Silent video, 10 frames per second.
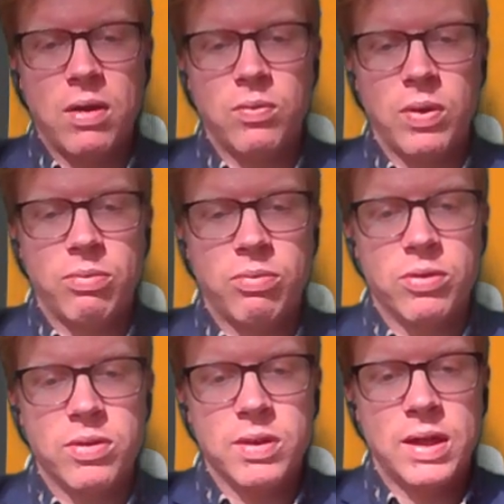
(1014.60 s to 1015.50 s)
we
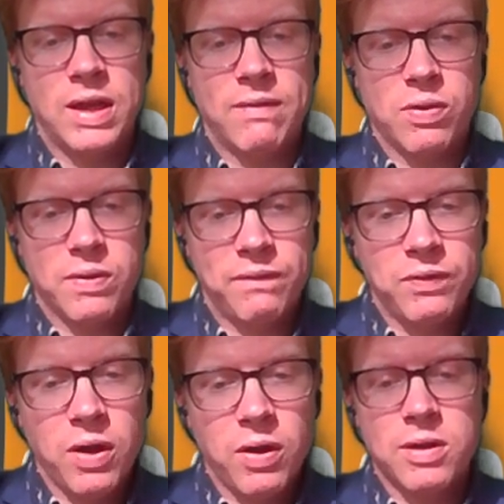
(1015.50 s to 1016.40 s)
produce levels of
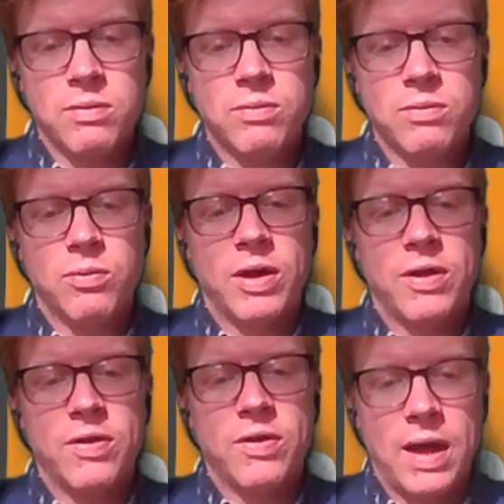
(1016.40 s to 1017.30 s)
phloragen,
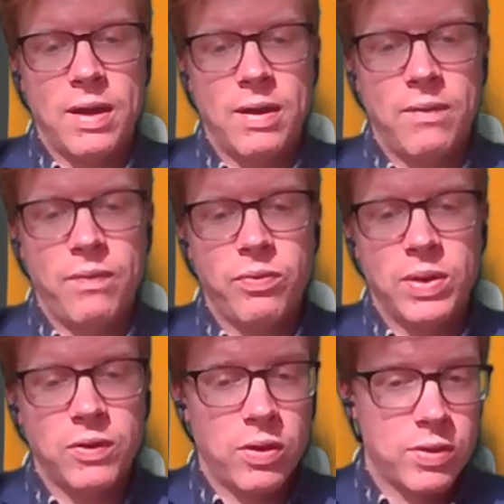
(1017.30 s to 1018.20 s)
which
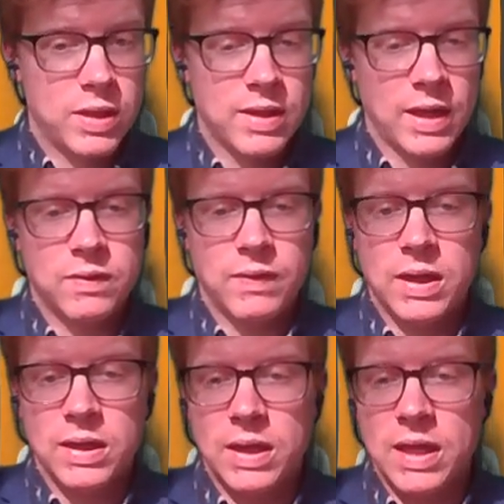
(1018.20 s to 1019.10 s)
when phloragen is
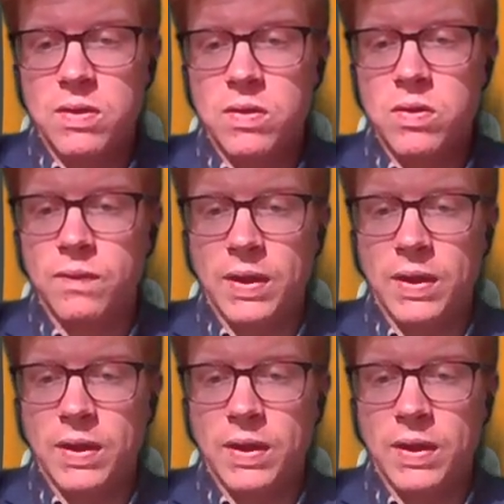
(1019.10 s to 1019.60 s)
activated leads to